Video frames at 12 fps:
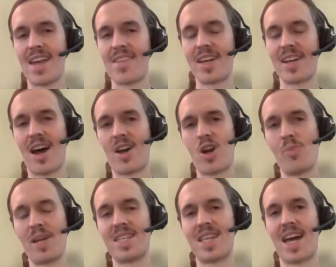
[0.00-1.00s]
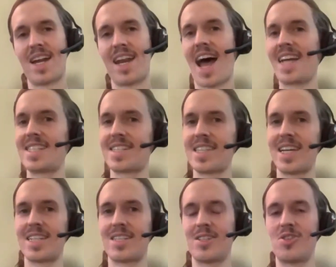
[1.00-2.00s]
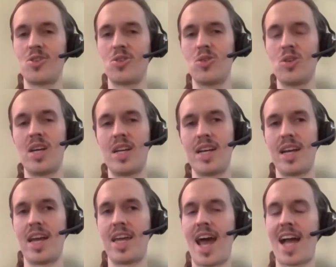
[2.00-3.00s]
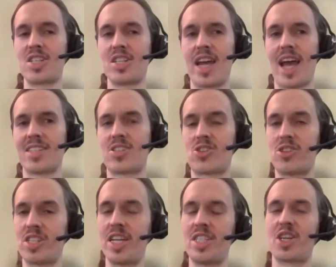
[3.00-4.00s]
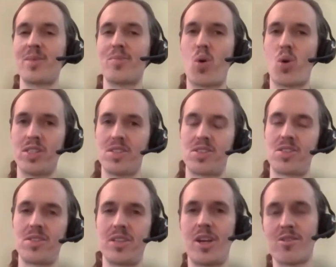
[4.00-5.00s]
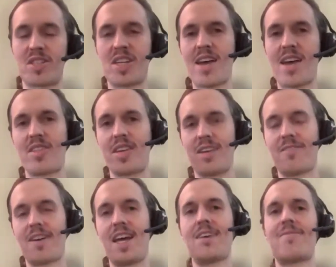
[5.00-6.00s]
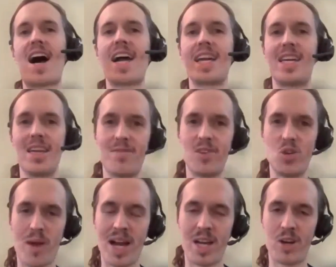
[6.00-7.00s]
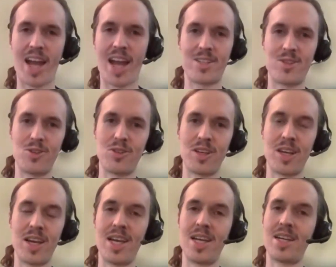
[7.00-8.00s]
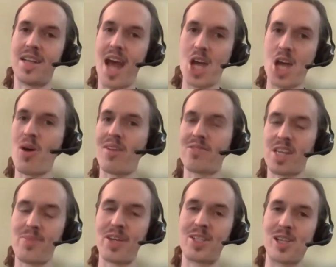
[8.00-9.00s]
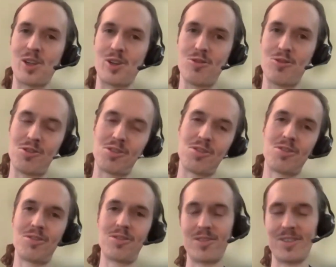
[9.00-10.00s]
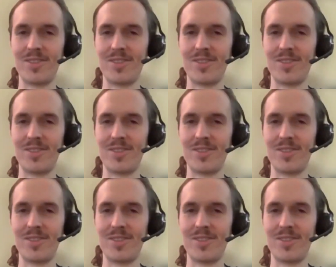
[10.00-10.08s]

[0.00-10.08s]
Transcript: And I think not only is that a nice thing to do, it actually has strategic importance. Seth, if I give you my gratitude, now you have something to lose.